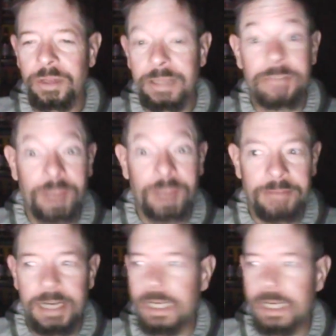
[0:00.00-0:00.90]
that's five
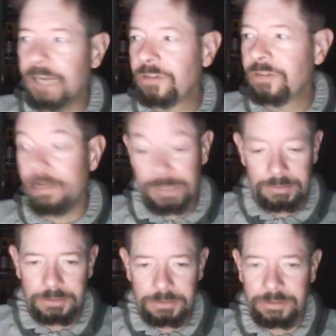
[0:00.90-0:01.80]
ninety nine too. I
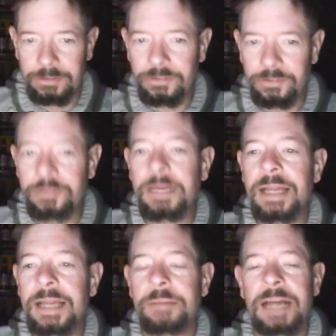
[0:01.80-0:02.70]
mean, you just soon
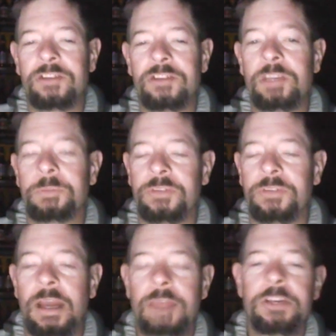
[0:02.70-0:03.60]
buy that. Buy the cheapest
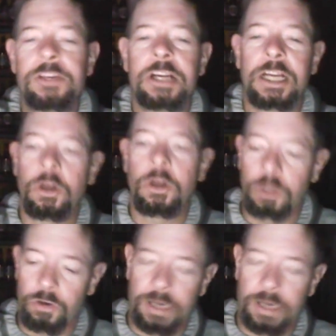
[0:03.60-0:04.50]
stuff. If you're gonna go
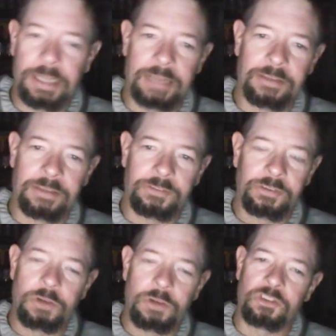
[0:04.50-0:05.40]
low grade like this,
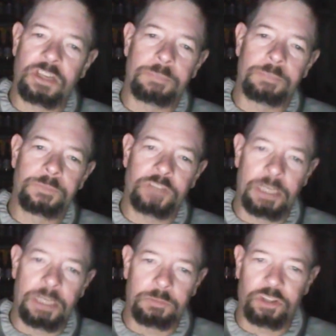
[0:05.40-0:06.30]
just go cheap,
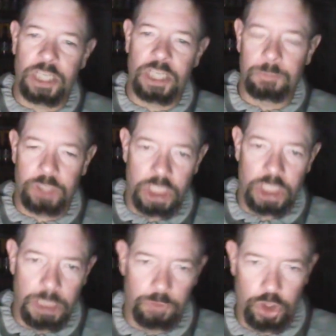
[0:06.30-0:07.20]
cheap, cheap,
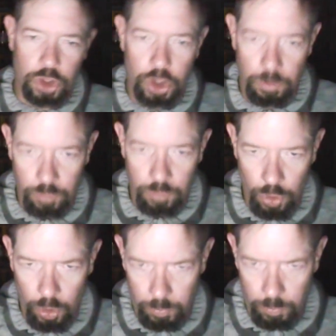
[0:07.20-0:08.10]
cheap, cheap, cheap, cheap.